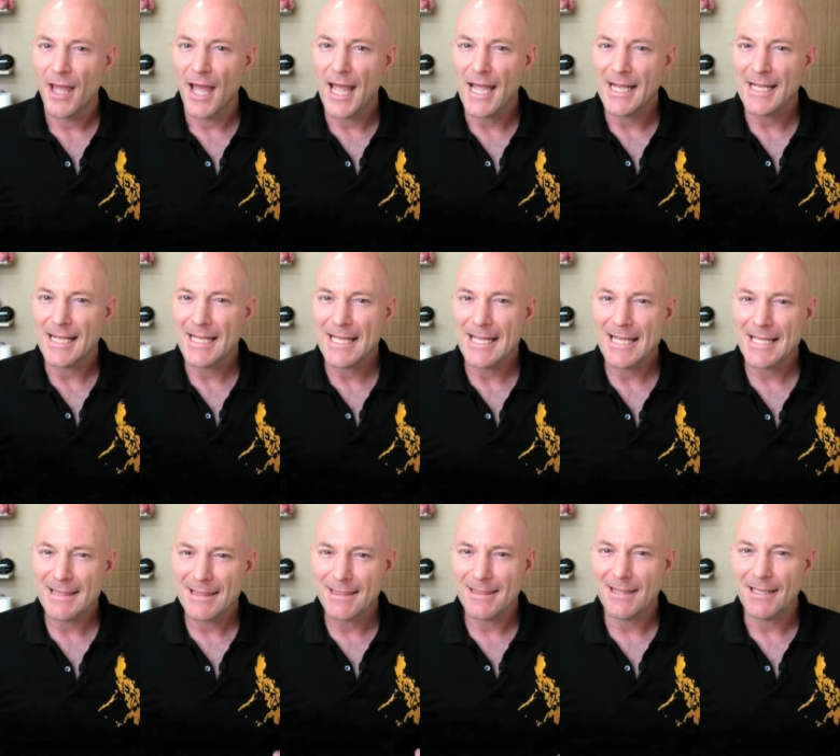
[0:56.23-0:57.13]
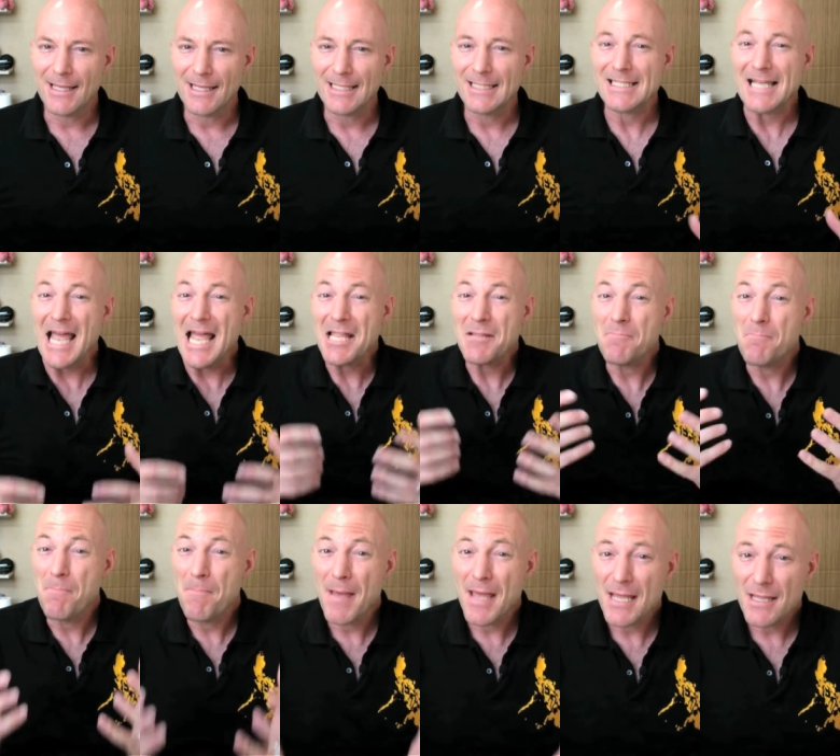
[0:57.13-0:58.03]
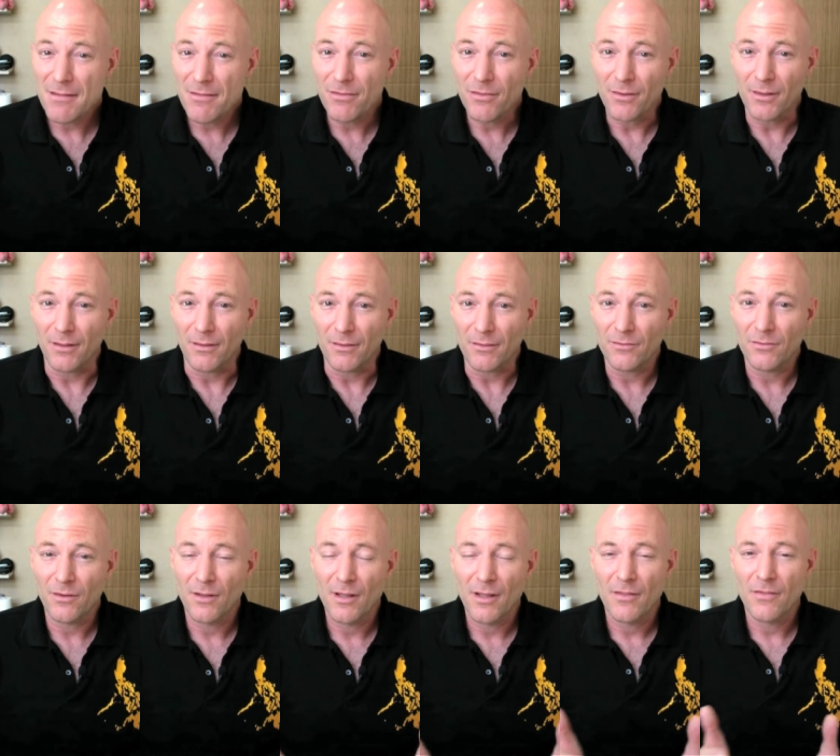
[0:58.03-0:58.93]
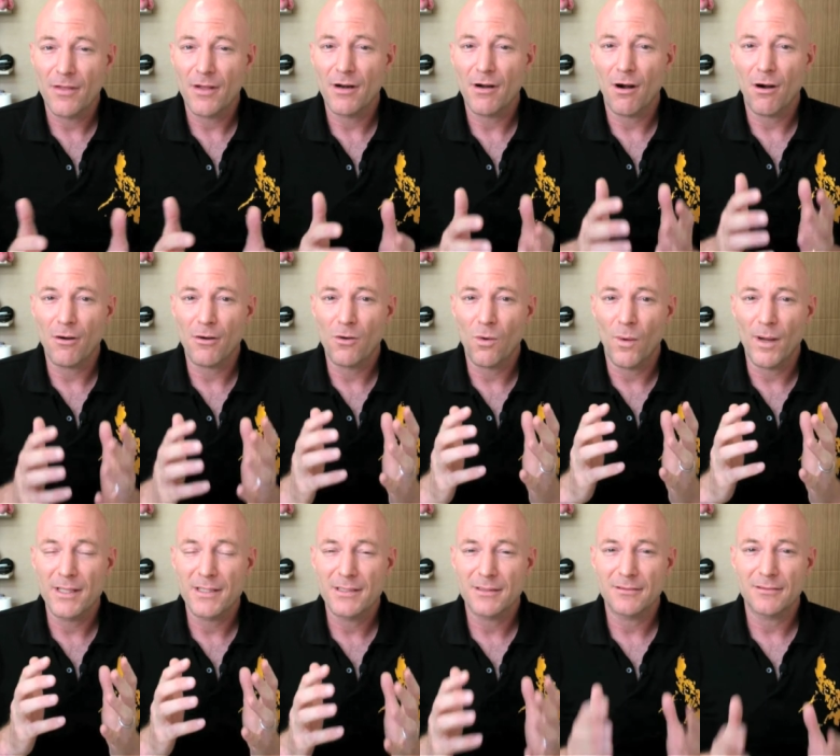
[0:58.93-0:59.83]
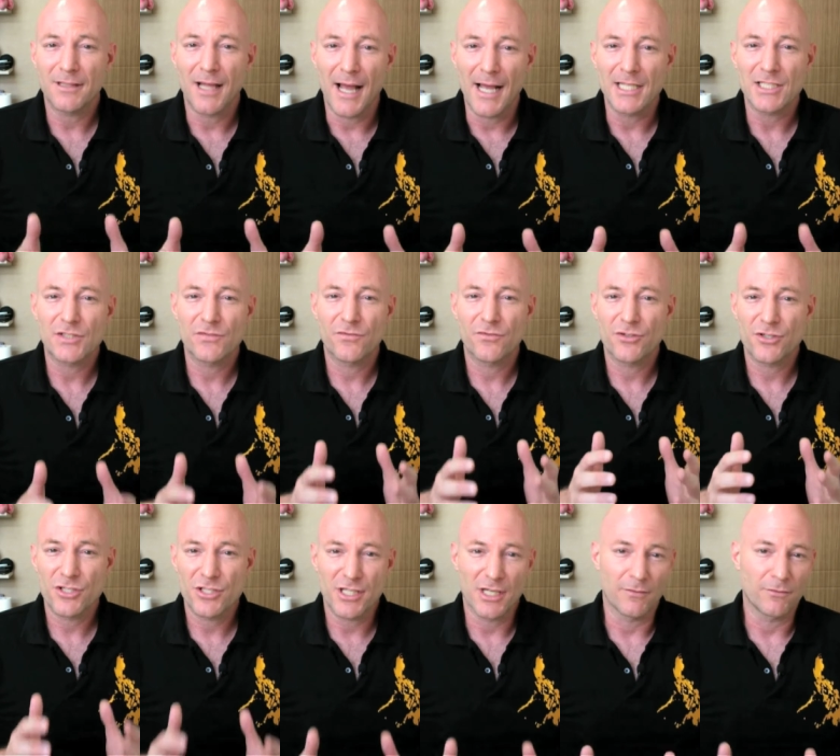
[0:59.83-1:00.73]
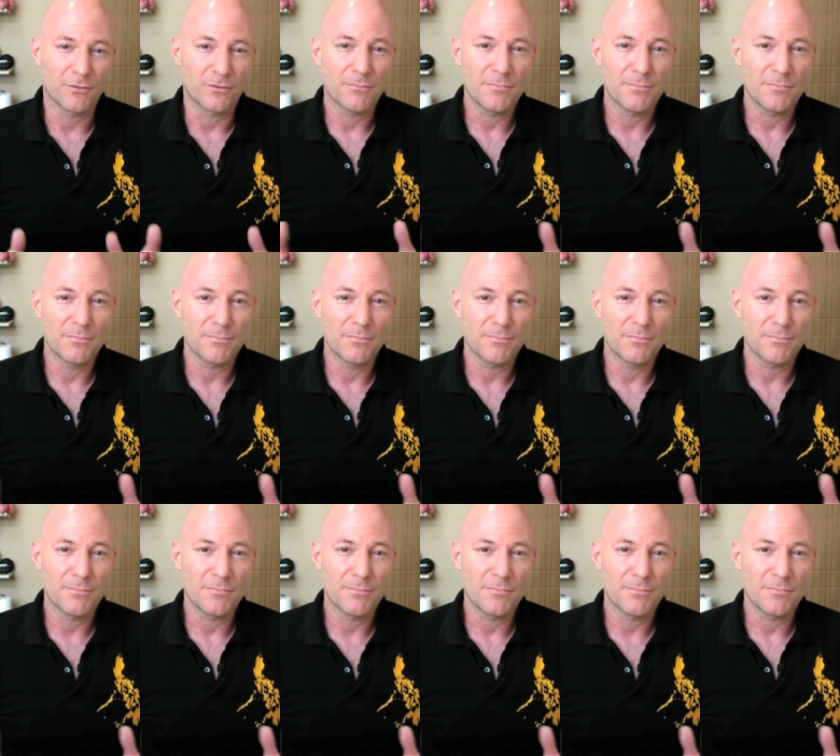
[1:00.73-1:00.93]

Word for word: and get things and make things that are going to last for several